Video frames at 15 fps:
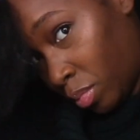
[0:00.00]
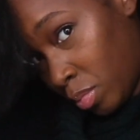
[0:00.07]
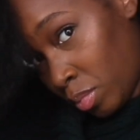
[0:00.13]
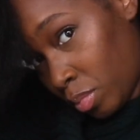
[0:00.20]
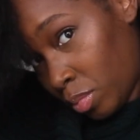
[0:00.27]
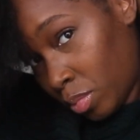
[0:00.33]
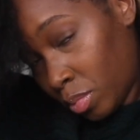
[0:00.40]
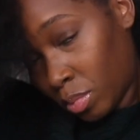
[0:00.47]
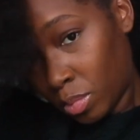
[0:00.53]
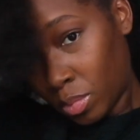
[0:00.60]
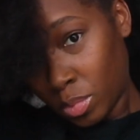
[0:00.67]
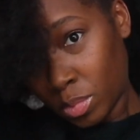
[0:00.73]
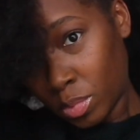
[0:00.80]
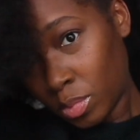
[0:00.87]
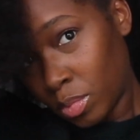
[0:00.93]

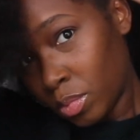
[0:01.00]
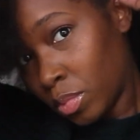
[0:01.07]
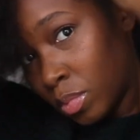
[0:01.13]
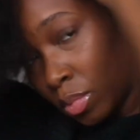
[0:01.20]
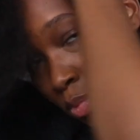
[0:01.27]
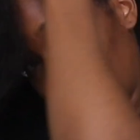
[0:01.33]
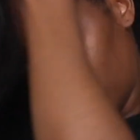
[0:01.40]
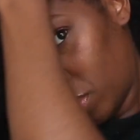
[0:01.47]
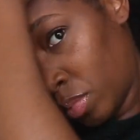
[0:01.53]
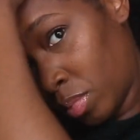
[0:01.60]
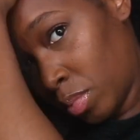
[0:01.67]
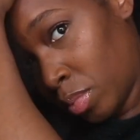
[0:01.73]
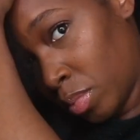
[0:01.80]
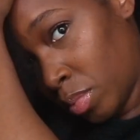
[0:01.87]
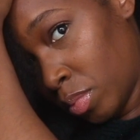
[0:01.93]

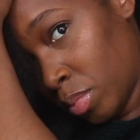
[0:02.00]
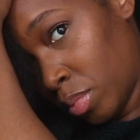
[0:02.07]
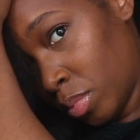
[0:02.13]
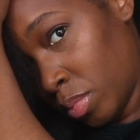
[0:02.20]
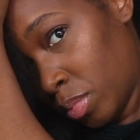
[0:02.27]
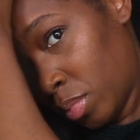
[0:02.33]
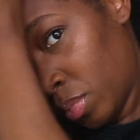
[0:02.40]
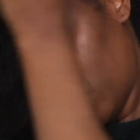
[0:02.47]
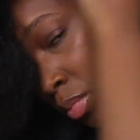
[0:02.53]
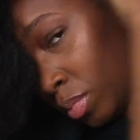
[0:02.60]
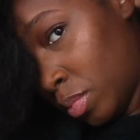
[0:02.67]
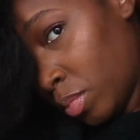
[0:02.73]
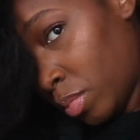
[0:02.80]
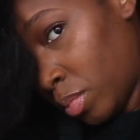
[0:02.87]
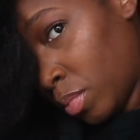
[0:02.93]

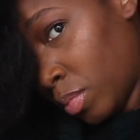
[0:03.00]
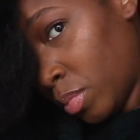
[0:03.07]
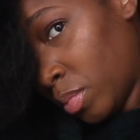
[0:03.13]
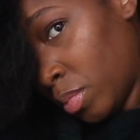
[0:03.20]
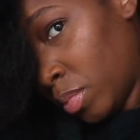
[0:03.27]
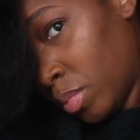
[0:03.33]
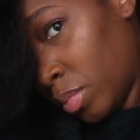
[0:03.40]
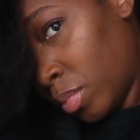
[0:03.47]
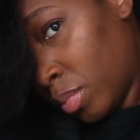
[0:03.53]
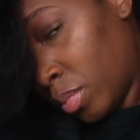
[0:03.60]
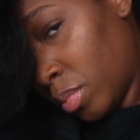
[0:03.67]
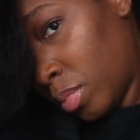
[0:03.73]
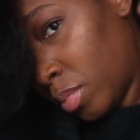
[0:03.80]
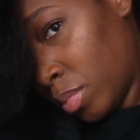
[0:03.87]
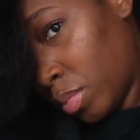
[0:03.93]

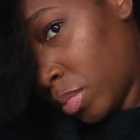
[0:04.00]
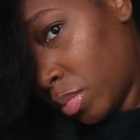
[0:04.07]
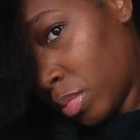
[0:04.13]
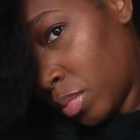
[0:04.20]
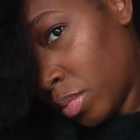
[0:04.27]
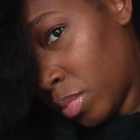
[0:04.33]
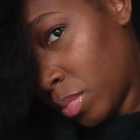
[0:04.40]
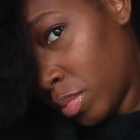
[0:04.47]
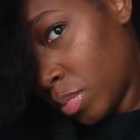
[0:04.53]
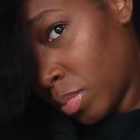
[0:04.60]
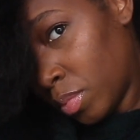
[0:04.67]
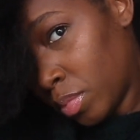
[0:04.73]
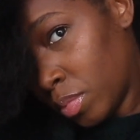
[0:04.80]
(silence)